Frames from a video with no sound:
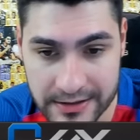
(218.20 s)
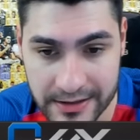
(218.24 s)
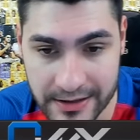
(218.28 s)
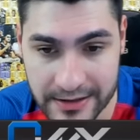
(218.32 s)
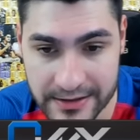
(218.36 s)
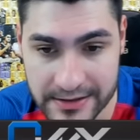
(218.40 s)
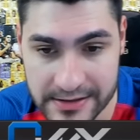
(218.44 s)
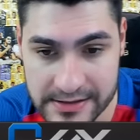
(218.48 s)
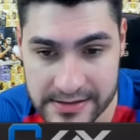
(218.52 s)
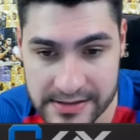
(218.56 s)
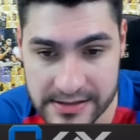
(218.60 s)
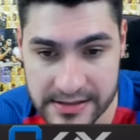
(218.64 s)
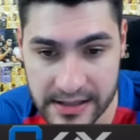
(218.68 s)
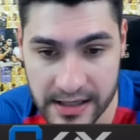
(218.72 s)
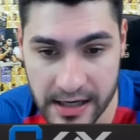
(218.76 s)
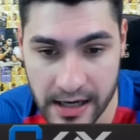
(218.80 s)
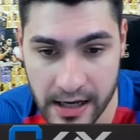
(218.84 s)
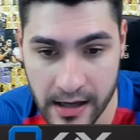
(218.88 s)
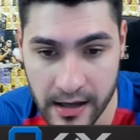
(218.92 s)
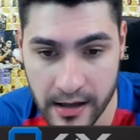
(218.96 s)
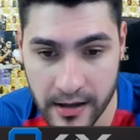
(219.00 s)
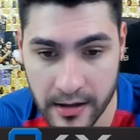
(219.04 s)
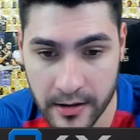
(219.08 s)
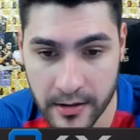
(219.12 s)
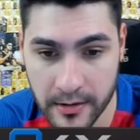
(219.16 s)
Talisca,
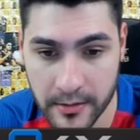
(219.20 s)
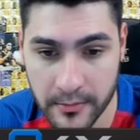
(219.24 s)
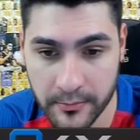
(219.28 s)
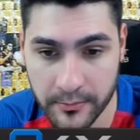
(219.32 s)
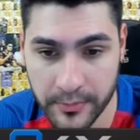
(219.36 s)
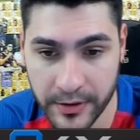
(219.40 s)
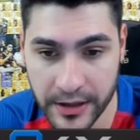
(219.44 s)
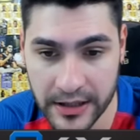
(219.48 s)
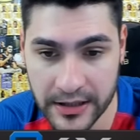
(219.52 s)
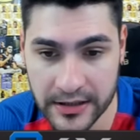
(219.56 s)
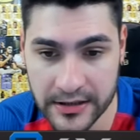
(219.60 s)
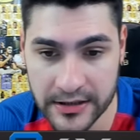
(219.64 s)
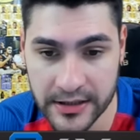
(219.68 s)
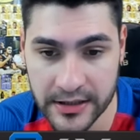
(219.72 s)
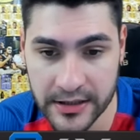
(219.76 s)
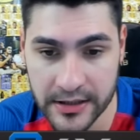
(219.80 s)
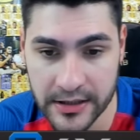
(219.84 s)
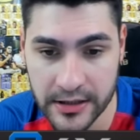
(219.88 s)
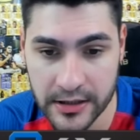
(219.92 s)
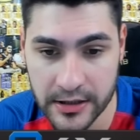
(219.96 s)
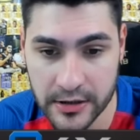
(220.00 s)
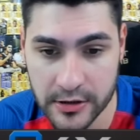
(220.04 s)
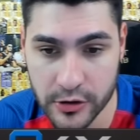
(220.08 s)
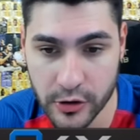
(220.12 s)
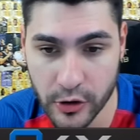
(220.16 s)
Bailey,
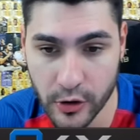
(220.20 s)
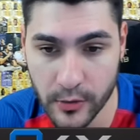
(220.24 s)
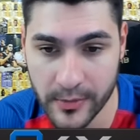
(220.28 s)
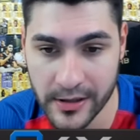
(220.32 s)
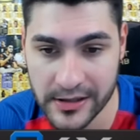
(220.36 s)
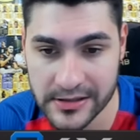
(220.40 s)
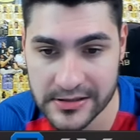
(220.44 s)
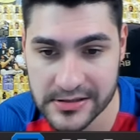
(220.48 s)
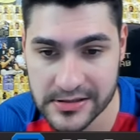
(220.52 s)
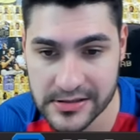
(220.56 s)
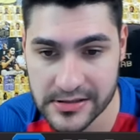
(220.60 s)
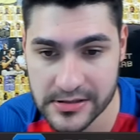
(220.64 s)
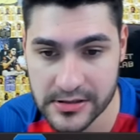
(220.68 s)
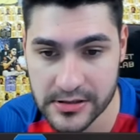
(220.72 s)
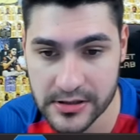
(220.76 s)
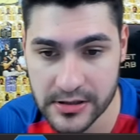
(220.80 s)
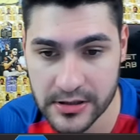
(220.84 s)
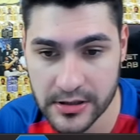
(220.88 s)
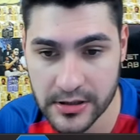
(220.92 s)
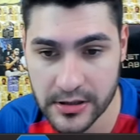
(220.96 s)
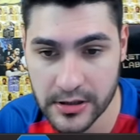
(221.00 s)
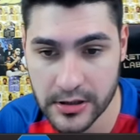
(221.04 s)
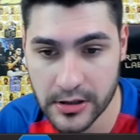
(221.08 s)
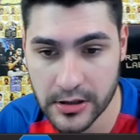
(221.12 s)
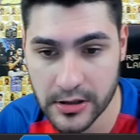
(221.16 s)
Thomas,
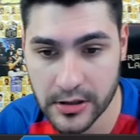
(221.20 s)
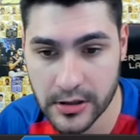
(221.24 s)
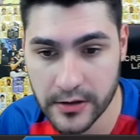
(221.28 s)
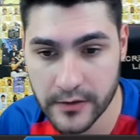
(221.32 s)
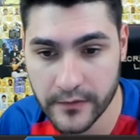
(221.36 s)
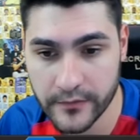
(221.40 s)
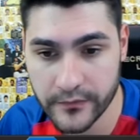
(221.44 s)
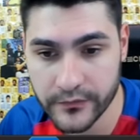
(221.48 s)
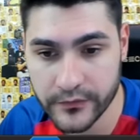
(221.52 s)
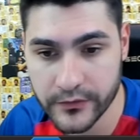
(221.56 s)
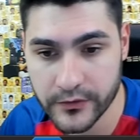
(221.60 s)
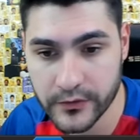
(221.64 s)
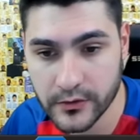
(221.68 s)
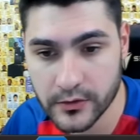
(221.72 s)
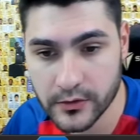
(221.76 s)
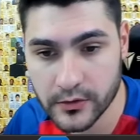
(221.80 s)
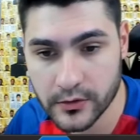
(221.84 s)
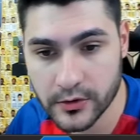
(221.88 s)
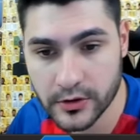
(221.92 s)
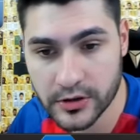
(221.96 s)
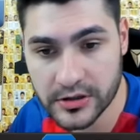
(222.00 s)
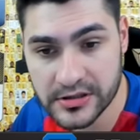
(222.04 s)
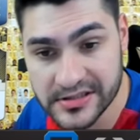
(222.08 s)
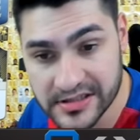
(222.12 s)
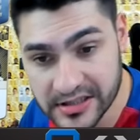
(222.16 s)

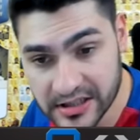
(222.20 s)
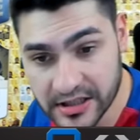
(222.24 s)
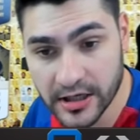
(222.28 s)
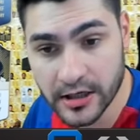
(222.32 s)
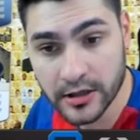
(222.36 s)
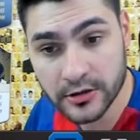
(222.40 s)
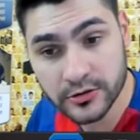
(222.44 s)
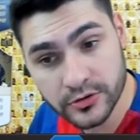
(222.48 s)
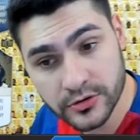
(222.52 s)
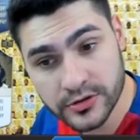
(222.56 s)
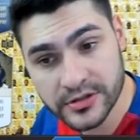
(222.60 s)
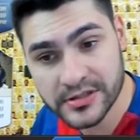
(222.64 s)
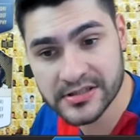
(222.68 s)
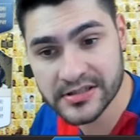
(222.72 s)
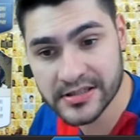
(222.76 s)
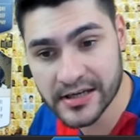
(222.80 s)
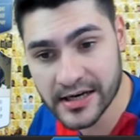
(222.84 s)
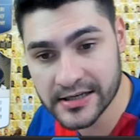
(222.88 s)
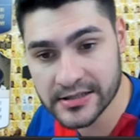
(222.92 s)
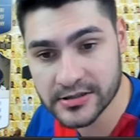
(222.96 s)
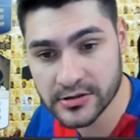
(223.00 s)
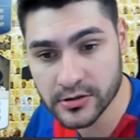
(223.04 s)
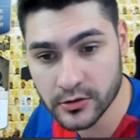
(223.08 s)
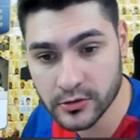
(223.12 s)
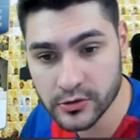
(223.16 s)
Izquierdo is
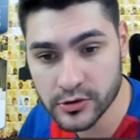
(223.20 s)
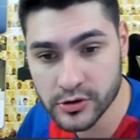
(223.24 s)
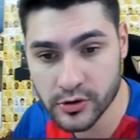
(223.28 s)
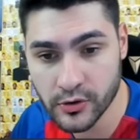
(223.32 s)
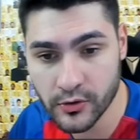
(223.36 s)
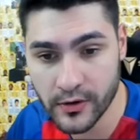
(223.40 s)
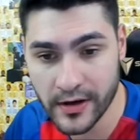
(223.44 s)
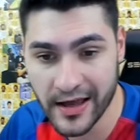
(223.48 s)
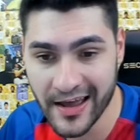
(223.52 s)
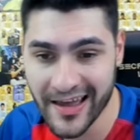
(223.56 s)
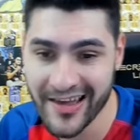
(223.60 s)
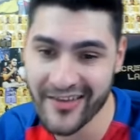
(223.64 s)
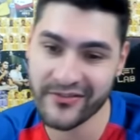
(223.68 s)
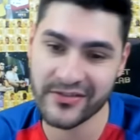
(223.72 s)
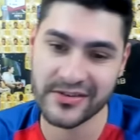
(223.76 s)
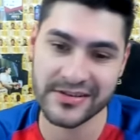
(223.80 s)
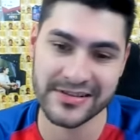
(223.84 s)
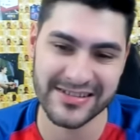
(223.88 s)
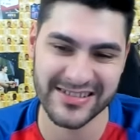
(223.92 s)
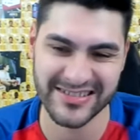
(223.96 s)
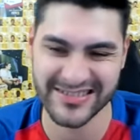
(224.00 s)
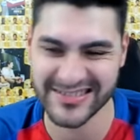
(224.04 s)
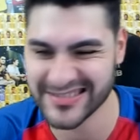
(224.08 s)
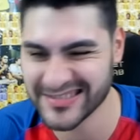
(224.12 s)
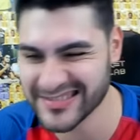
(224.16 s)
nice, also
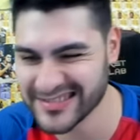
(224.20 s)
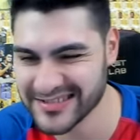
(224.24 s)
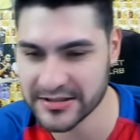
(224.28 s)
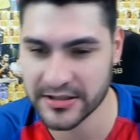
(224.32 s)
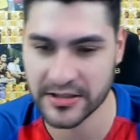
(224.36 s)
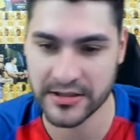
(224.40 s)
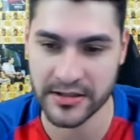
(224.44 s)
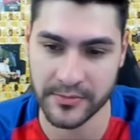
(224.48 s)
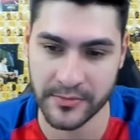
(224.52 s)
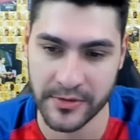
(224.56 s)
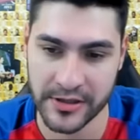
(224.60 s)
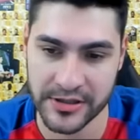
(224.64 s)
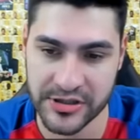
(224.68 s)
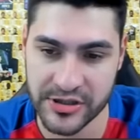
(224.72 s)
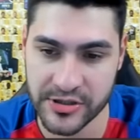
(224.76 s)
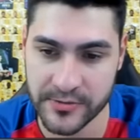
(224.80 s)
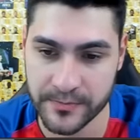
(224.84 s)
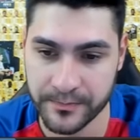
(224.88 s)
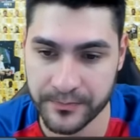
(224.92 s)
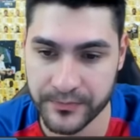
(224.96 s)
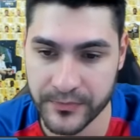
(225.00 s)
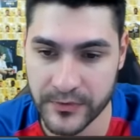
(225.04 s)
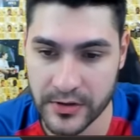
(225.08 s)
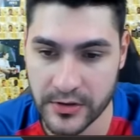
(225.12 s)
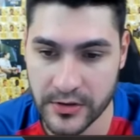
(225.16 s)
Evans, not that much.
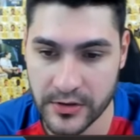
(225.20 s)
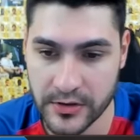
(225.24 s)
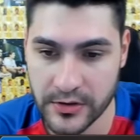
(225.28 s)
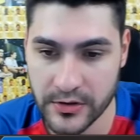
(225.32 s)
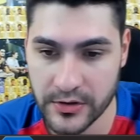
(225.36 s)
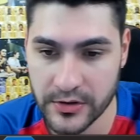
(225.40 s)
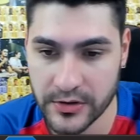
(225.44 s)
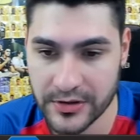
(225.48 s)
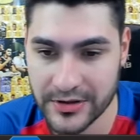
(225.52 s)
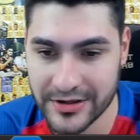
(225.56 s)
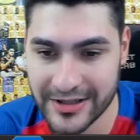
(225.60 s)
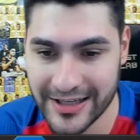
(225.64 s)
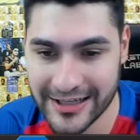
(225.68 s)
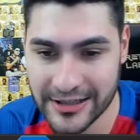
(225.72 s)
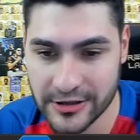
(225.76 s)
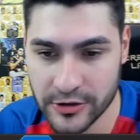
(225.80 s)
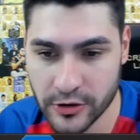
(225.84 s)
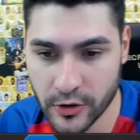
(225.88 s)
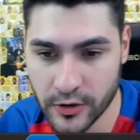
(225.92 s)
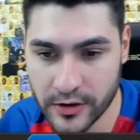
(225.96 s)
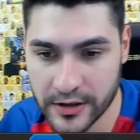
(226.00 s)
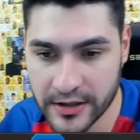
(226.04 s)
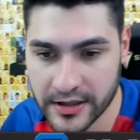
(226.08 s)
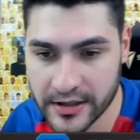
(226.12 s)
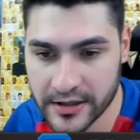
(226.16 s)
Then
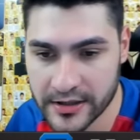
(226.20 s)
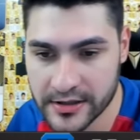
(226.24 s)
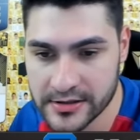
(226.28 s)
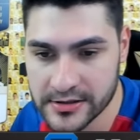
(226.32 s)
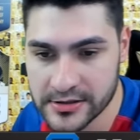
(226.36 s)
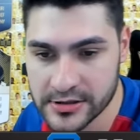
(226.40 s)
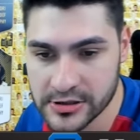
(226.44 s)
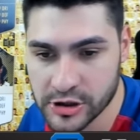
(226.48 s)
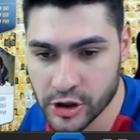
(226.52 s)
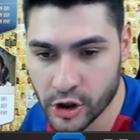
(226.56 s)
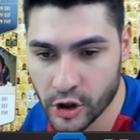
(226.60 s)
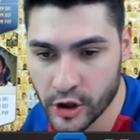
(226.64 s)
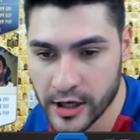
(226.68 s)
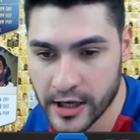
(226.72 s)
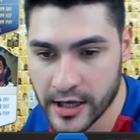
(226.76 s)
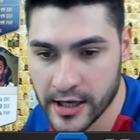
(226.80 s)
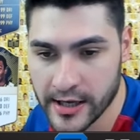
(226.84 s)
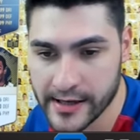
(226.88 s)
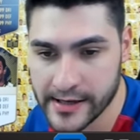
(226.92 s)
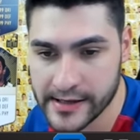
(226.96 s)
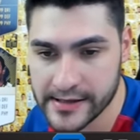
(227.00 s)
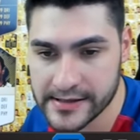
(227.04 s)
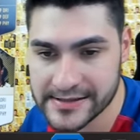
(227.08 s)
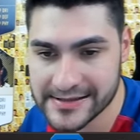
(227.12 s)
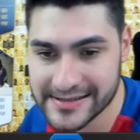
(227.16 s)
don't care, Zoe,
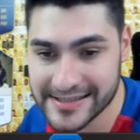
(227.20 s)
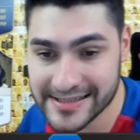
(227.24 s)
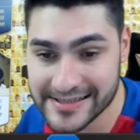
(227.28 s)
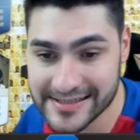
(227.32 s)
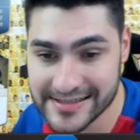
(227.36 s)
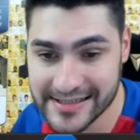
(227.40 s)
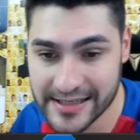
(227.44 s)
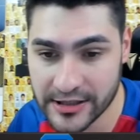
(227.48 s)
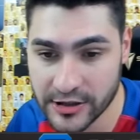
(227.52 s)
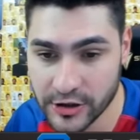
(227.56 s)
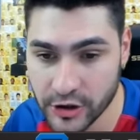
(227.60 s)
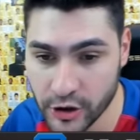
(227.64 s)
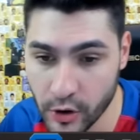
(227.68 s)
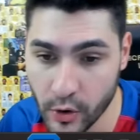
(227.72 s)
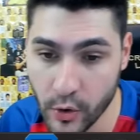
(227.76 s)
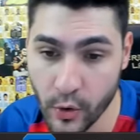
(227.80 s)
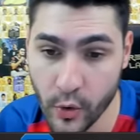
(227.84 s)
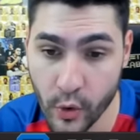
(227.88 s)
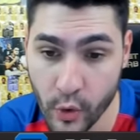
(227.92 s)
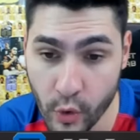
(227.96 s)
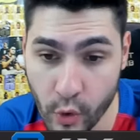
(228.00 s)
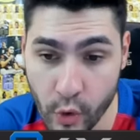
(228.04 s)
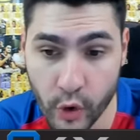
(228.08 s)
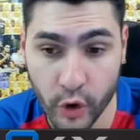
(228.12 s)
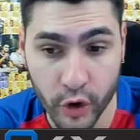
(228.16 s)

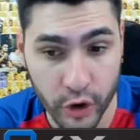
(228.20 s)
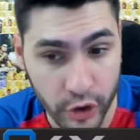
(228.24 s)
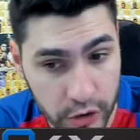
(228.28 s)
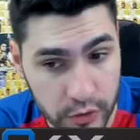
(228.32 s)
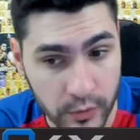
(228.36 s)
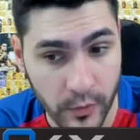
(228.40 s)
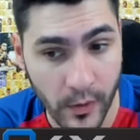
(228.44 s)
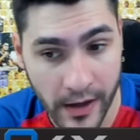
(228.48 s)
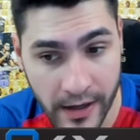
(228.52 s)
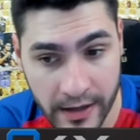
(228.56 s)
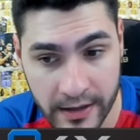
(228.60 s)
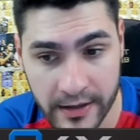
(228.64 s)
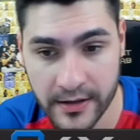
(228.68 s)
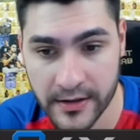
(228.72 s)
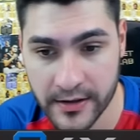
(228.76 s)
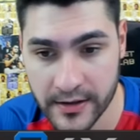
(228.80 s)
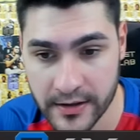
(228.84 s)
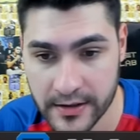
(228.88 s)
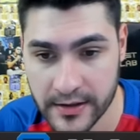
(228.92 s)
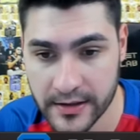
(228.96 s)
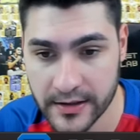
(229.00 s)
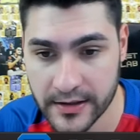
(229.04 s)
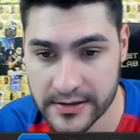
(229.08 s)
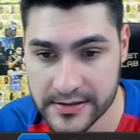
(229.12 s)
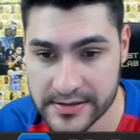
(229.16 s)
Cessegnon, good one,
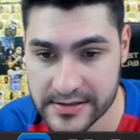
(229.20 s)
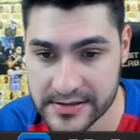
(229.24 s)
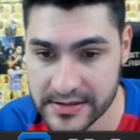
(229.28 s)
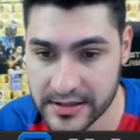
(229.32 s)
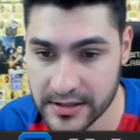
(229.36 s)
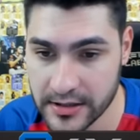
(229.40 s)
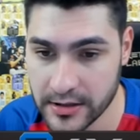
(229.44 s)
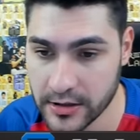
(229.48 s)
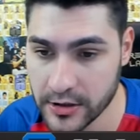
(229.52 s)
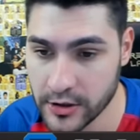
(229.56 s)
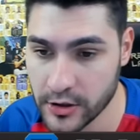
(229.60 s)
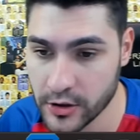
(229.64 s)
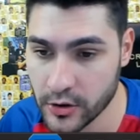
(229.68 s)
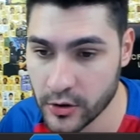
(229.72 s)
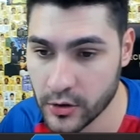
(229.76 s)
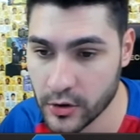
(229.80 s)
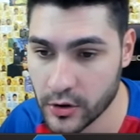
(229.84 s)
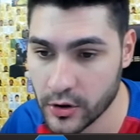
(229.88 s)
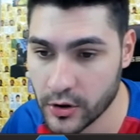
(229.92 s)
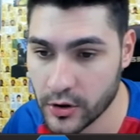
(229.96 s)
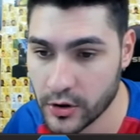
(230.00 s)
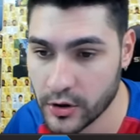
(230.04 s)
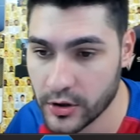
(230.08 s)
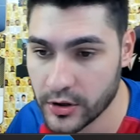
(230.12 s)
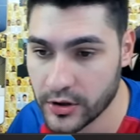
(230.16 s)
Castillo,
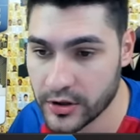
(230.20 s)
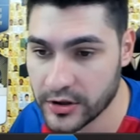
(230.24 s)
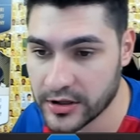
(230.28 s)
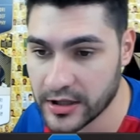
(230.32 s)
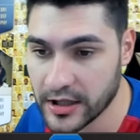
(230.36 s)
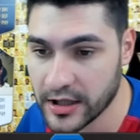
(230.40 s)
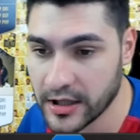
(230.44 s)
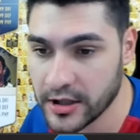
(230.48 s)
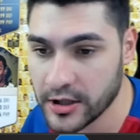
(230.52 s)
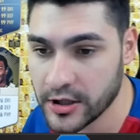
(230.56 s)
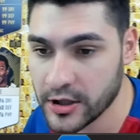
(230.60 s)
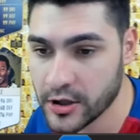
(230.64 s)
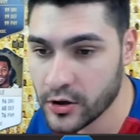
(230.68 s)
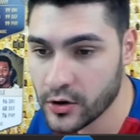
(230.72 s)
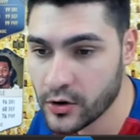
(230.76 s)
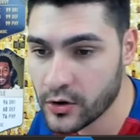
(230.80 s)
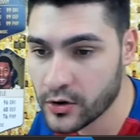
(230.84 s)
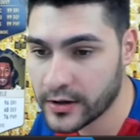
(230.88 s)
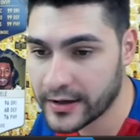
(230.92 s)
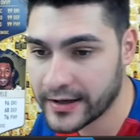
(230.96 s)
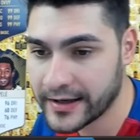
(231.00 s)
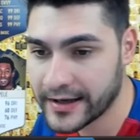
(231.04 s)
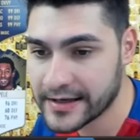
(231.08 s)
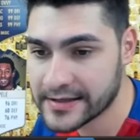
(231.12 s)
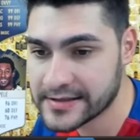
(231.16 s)
Telio,
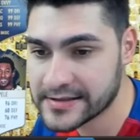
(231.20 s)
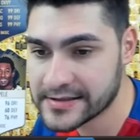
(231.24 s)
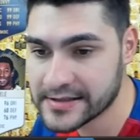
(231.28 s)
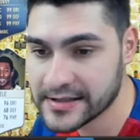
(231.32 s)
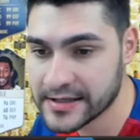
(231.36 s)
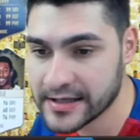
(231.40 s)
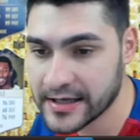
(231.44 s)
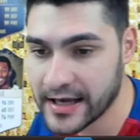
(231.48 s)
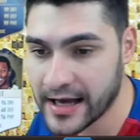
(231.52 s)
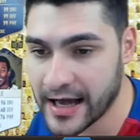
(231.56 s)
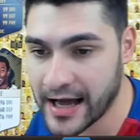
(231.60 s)
Casey